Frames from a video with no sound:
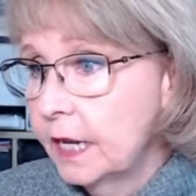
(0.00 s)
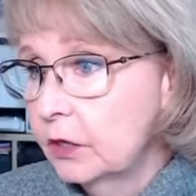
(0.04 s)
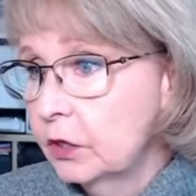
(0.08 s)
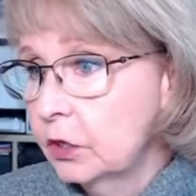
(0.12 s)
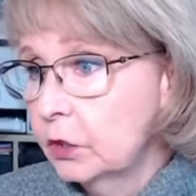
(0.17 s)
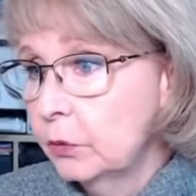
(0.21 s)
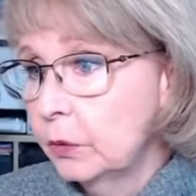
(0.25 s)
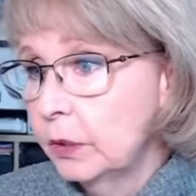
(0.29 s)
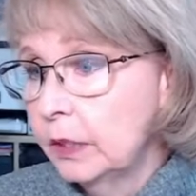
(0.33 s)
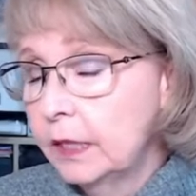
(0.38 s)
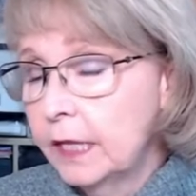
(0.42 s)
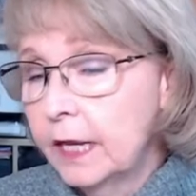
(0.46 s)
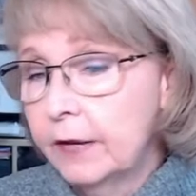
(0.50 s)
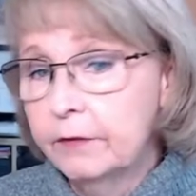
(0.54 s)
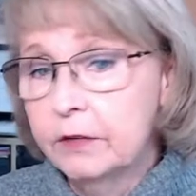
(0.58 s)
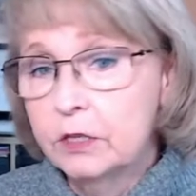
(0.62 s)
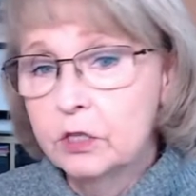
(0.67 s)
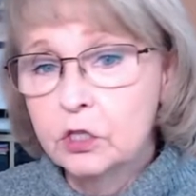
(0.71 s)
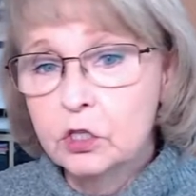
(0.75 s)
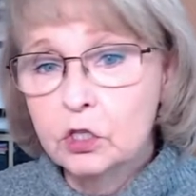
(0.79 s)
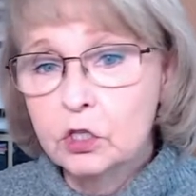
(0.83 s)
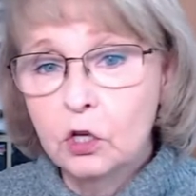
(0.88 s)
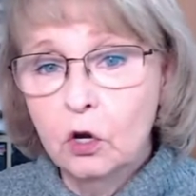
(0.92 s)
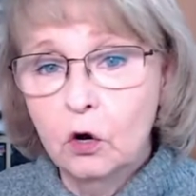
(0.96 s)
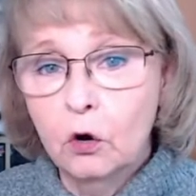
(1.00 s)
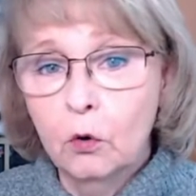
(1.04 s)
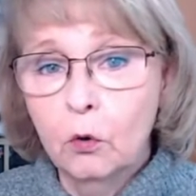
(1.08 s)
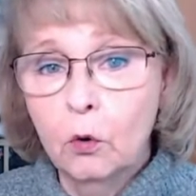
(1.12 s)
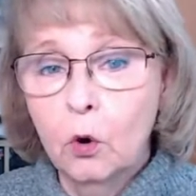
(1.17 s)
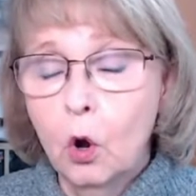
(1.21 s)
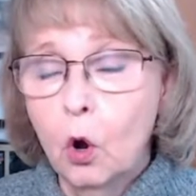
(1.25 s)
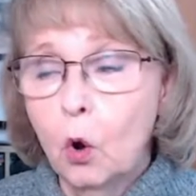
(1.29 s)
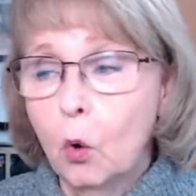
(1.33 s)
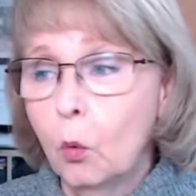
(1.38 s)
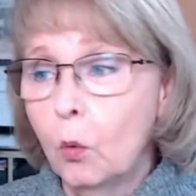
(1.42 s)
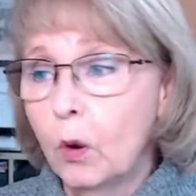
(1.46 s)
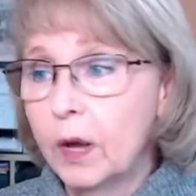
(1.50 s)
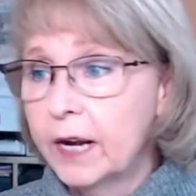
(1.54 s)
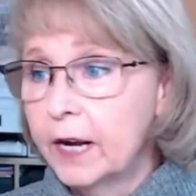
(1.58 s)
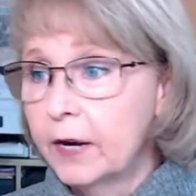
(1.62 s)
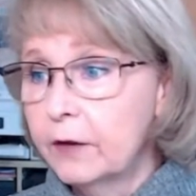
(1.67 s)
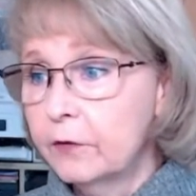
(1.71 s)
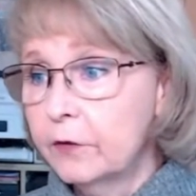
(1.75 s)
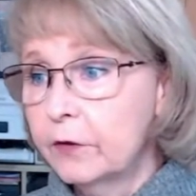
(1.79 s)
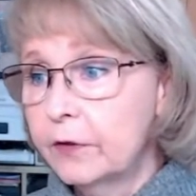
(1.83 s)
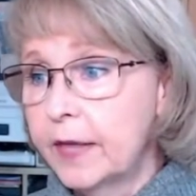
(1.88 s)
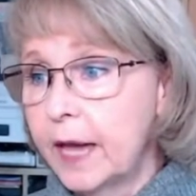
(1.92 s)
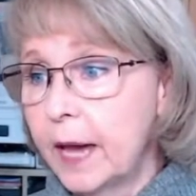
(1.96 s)
through 11. So
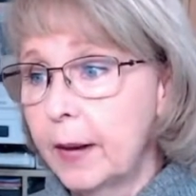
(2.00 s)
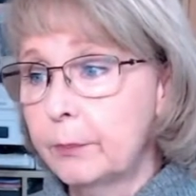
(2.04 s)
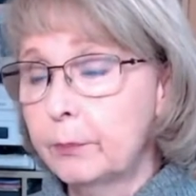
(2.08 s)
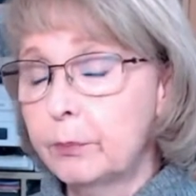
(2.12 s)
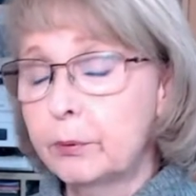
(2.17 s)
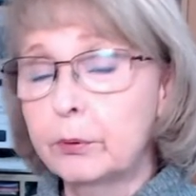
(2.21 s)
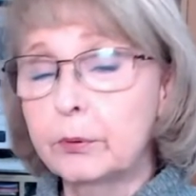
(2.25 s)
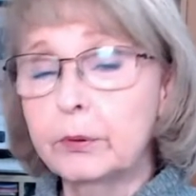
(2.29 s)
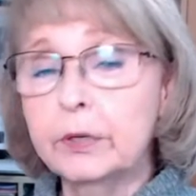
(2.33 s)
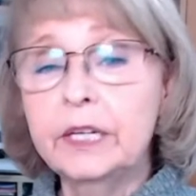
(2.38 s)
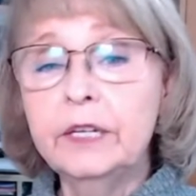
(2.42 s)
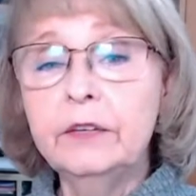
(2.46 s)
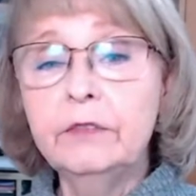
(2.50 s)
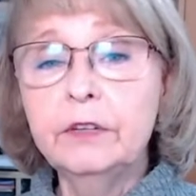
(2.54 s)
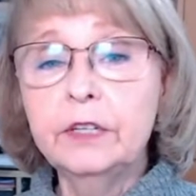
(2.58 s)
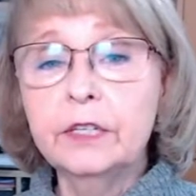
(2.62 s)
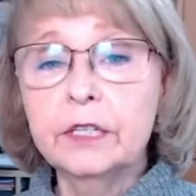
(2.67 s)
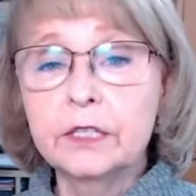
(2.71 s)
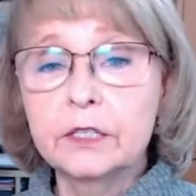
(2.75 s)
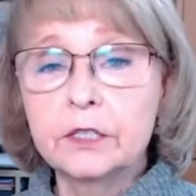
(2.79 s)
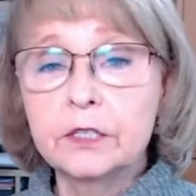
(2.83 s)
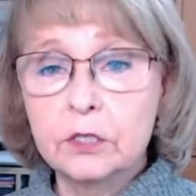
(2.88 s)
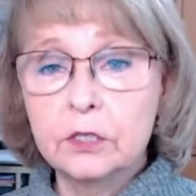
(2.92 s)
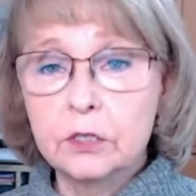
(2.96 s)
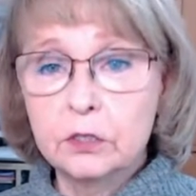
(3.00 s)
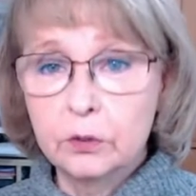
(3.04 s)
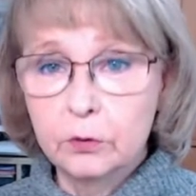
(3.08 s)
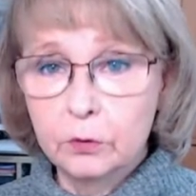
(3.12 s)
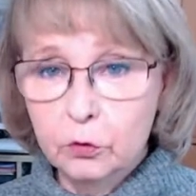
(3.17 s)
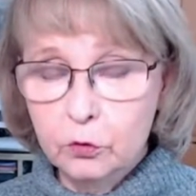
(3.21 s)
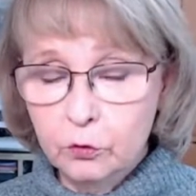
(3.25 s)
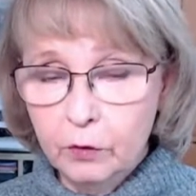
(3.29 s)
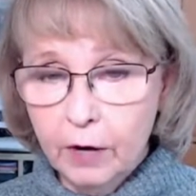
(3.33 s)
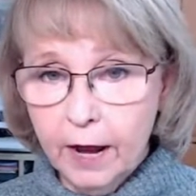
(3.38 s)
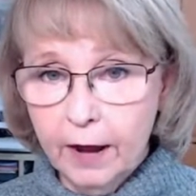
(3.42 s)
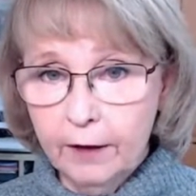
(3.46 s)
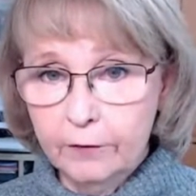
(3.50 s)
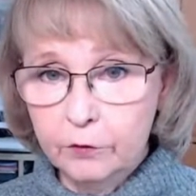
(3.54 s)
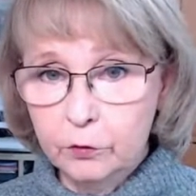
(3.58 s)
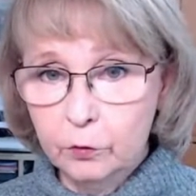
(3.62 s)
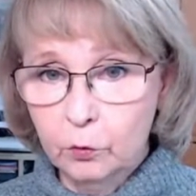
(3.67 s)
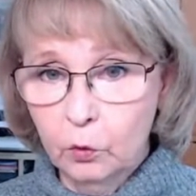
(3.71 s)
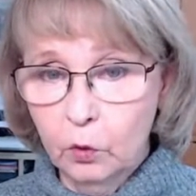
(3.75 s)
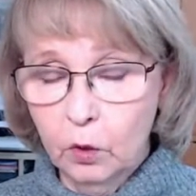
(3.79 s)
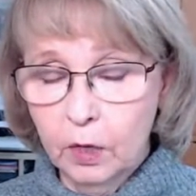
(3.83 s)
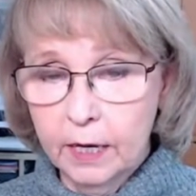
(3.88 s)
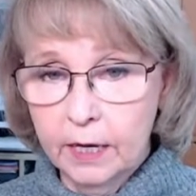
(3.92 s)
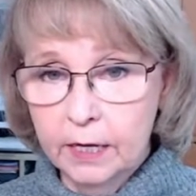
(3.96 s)
whatever that previous draft
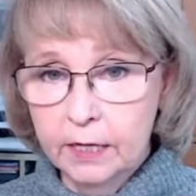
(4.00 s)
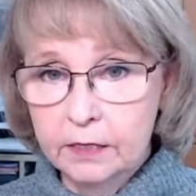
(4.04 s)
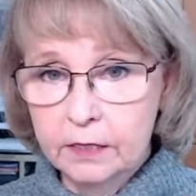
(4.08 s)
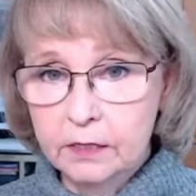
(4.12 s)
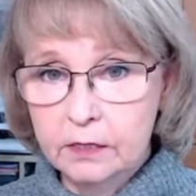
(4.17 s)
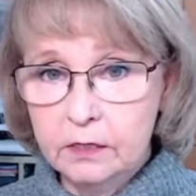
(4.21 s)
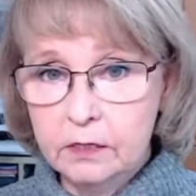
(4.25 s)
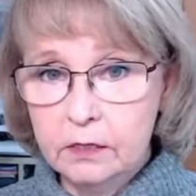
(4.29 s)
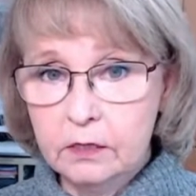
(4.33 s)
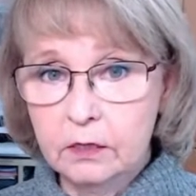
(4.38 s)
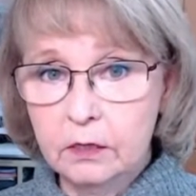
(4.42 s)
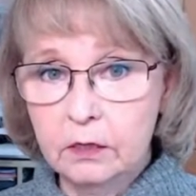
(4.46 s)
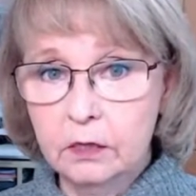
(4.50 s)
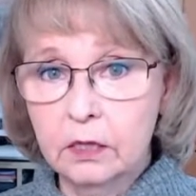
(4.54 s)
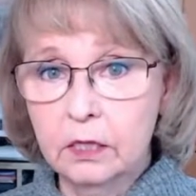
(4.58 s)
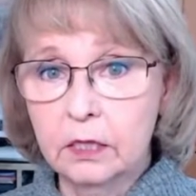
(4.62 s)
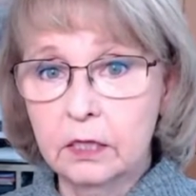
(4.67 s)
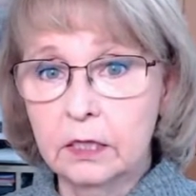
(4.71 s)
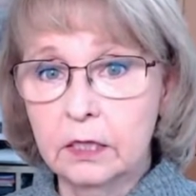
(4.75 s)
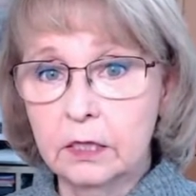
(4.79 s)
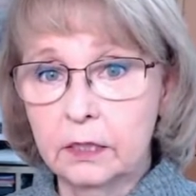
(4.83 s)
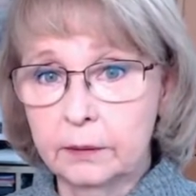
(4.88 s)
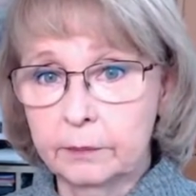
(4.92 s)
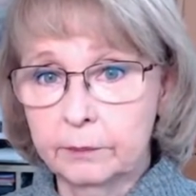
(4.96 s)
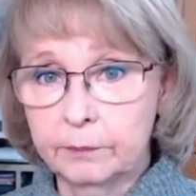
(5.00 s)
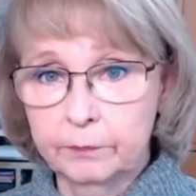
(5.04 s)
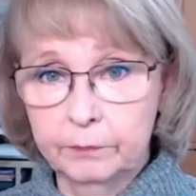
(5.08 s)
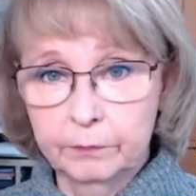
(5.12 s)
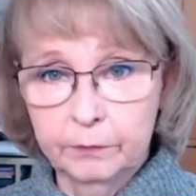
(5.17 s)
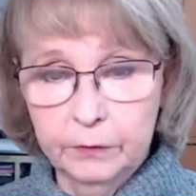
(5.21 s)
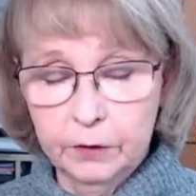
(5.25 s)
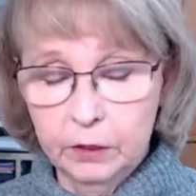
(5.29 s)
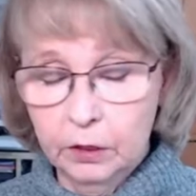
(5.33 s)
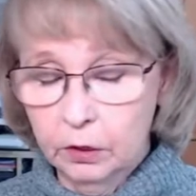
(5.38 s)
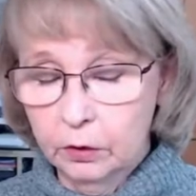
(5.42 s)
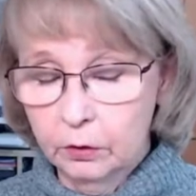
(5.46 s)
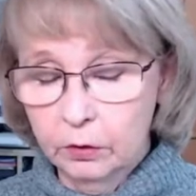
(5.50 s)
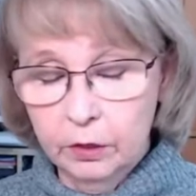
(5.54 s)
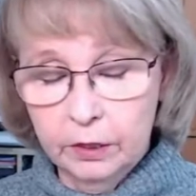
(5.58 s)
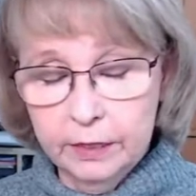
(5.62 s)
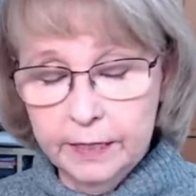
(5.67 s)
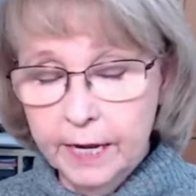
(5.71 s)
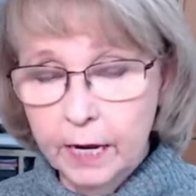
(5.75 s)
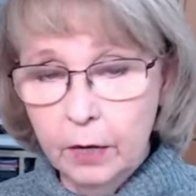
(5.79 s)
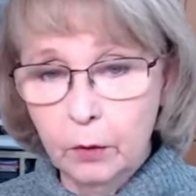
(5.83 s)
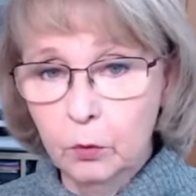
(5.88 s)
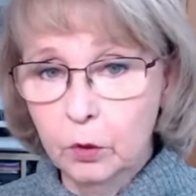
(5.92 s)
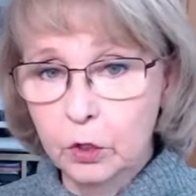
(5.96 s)
was, the
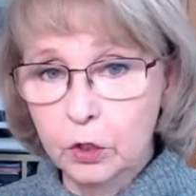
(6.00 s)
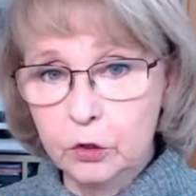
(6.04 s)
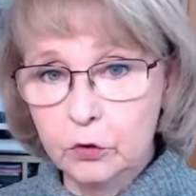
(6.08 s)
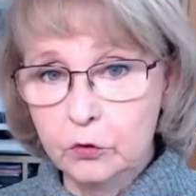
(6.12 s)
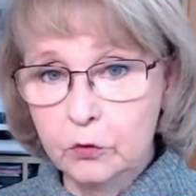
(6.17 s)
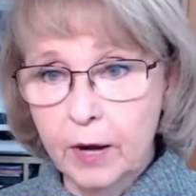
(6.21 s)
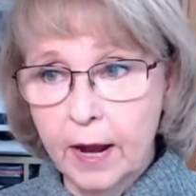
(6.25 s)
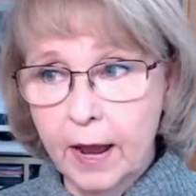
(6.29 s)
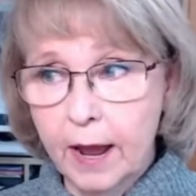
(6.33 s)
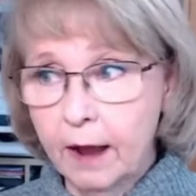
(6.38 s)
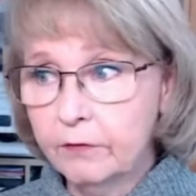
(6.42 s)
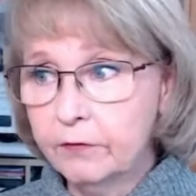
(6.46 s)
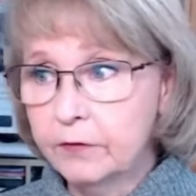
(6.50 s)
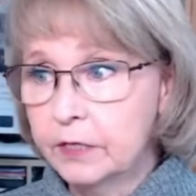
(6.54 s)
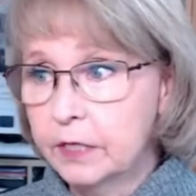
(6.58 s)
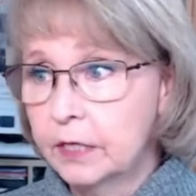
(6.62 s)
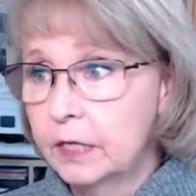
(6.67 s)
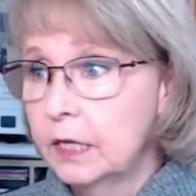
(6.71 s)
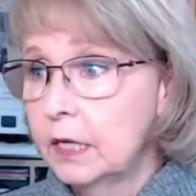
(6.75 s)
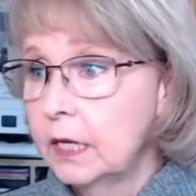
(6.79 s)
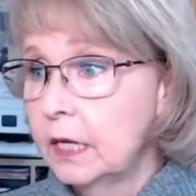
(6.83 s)
network draft,